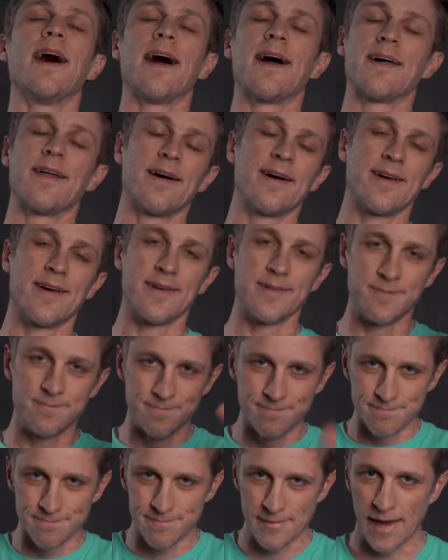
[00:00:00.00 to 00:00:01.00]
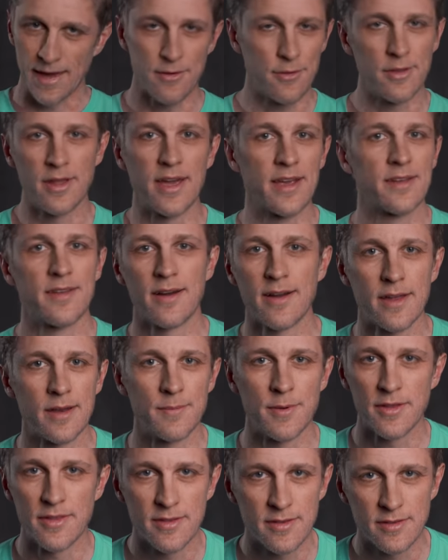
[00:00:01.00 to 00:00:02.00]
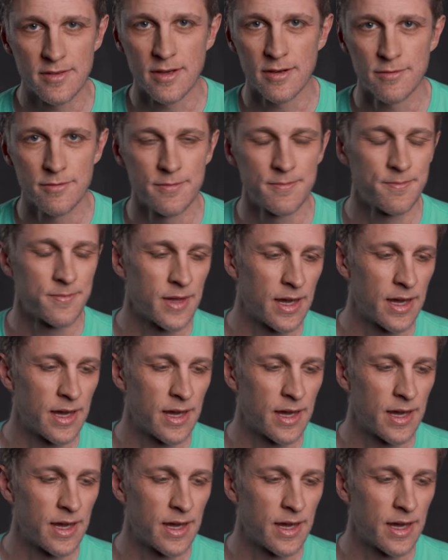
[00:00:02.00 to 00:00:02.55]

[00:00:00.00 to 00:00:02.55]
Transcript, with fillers: Uh, I don't like talking about this stuff.